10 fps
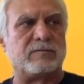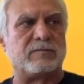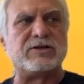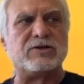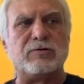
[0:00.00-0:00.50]

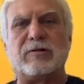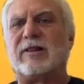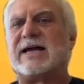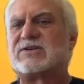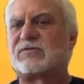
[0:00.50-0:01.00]
tried to do
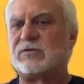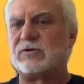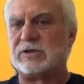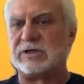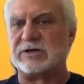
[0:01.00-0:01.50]
in the last
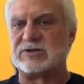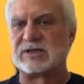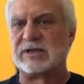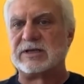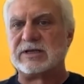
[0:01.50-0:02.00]
few
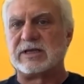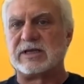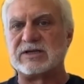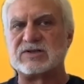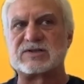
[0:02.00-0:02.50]
years
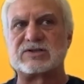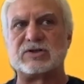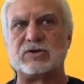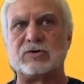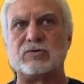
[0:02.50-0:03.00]
is
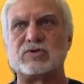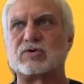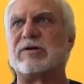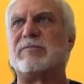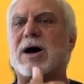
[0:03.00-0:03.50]
to
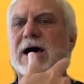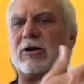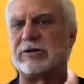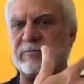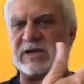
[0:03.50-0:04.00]
sort of
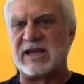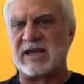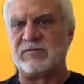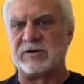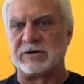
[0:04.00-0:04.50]
model the
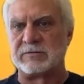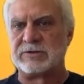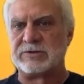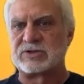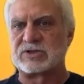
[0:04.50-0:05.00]
behavior.
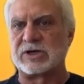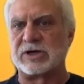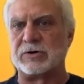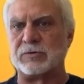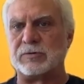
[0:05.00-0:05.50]

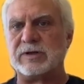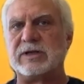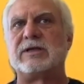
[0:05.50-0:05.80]
So